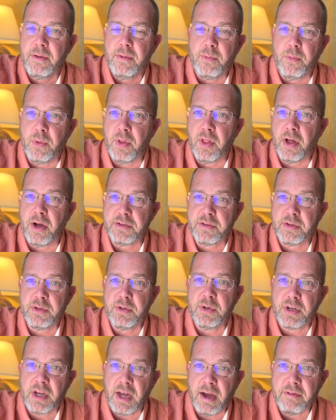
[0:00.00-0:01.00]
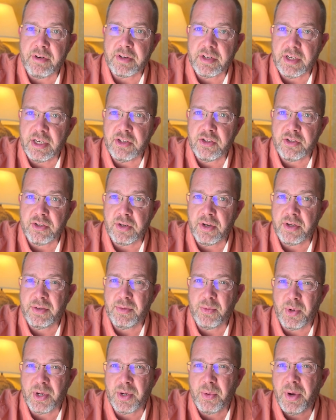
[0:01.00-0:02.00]
We'll also do a conversation
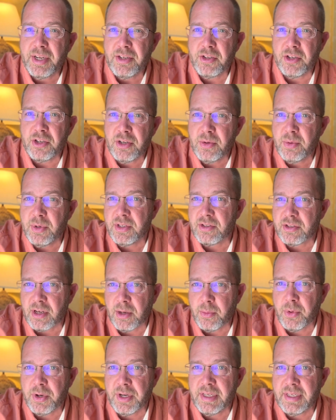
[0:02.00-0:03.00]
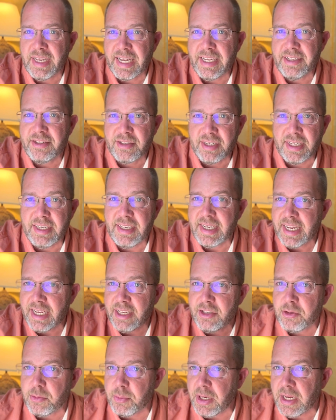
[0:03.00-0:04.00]
on what do I do when someone has sinned
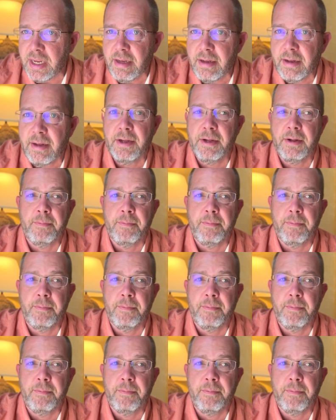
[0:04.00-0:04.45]
against me.